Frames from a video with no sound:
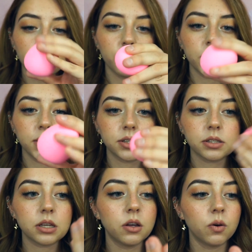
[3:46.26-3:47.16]
when
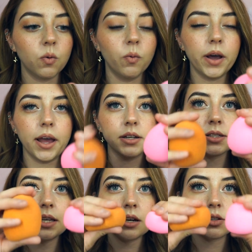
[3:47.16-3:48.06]
it's wet. And
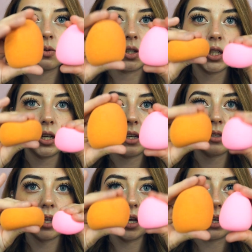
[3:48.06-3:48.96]
see how squishy it
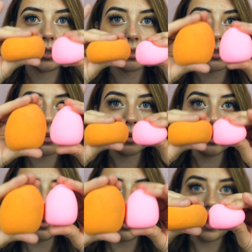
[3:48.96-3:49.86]
is? Like, it's
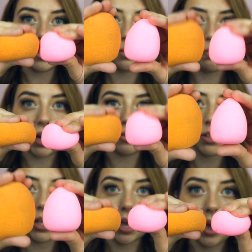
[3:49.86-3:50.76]
as
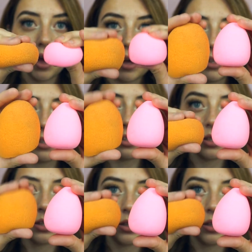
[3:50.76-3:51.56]
bouncy as